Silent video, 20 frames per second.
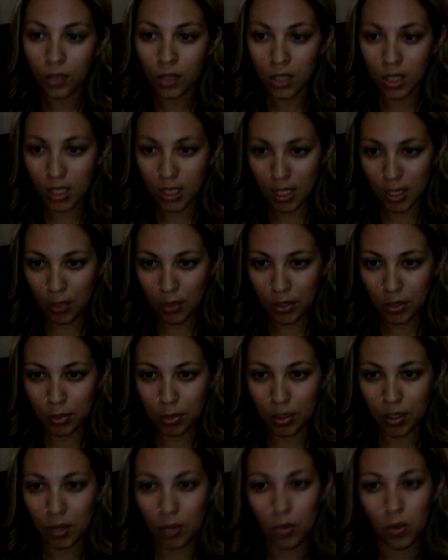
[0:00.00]
Today was
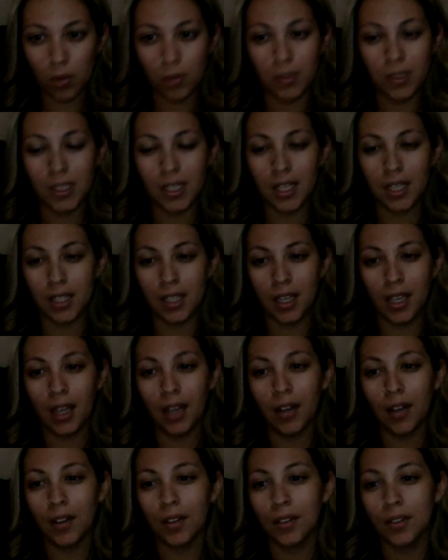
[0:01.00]
pretty warm in San
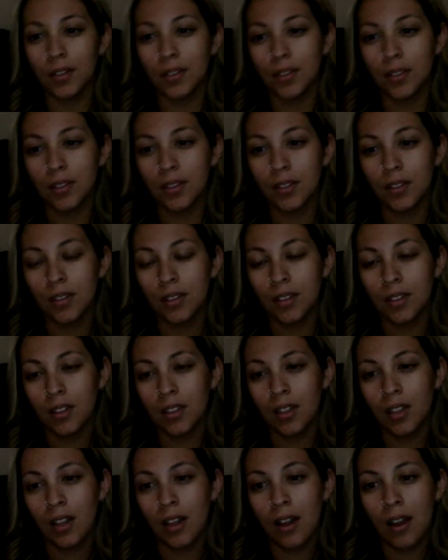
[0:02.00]
Diego.
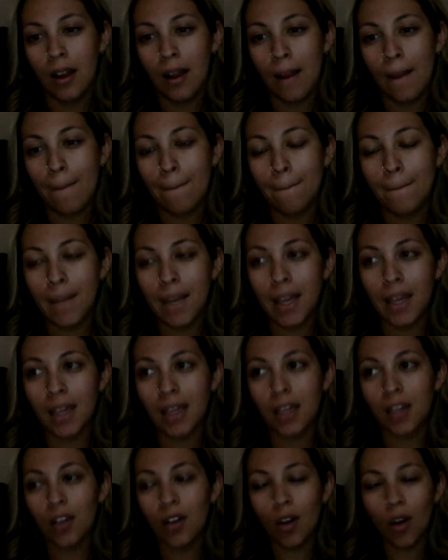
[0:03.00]

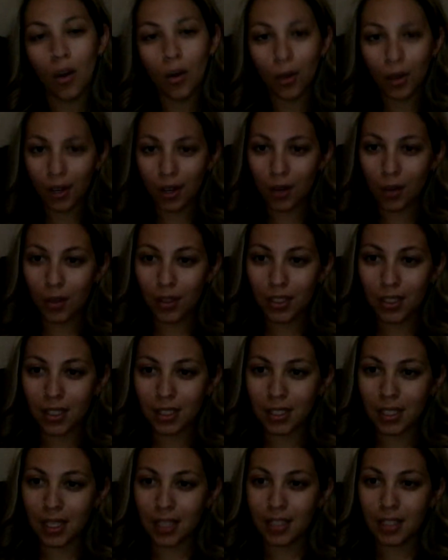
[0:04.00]
My coworker went to
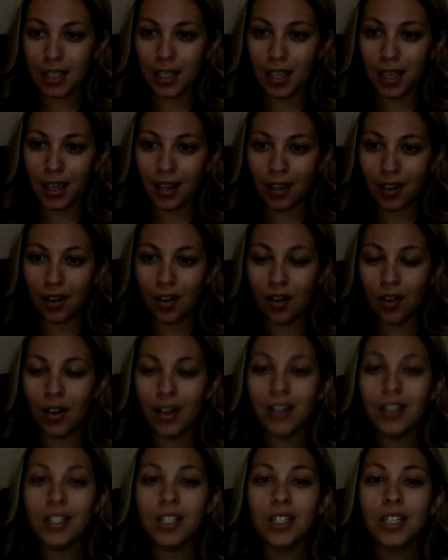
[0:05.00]
San Diego
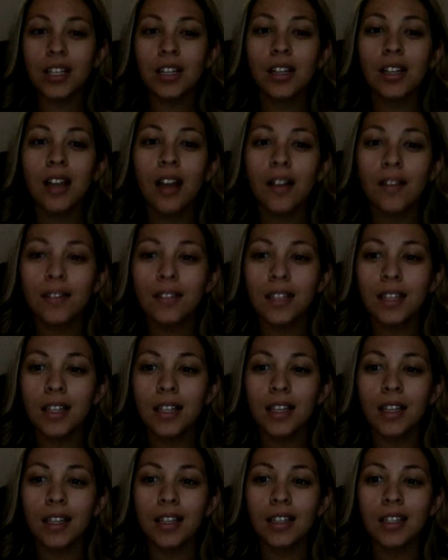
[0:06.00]
and she loved
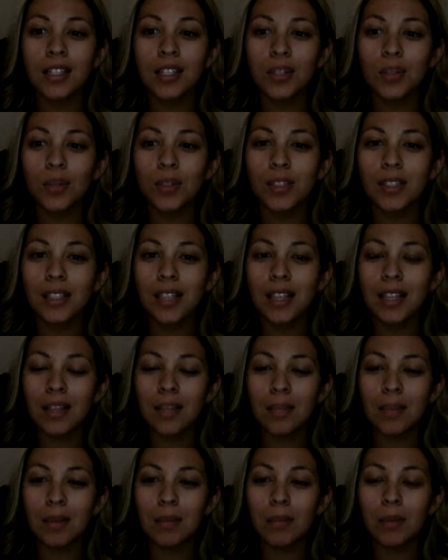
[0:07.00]
it. She was sending
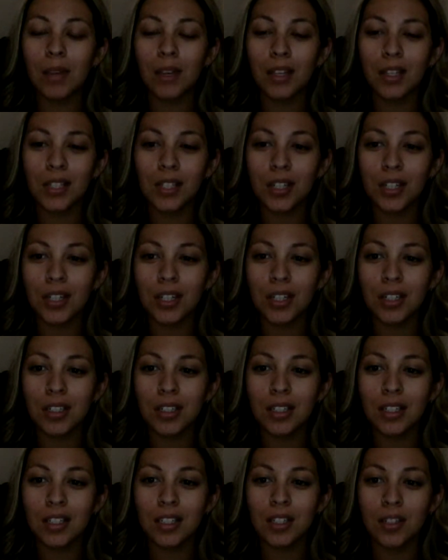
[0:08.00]
me pictures
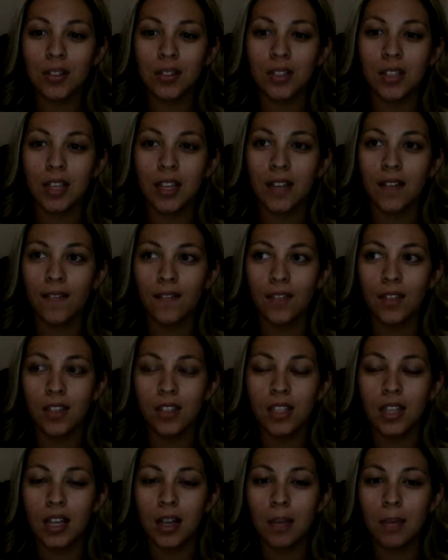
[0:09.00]
and she was like, it feels
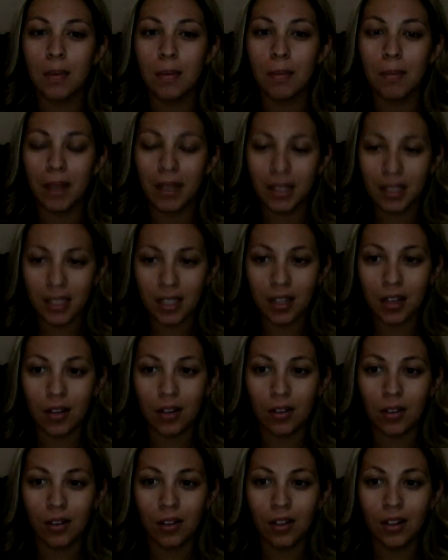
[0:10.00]
like I'm in Mexico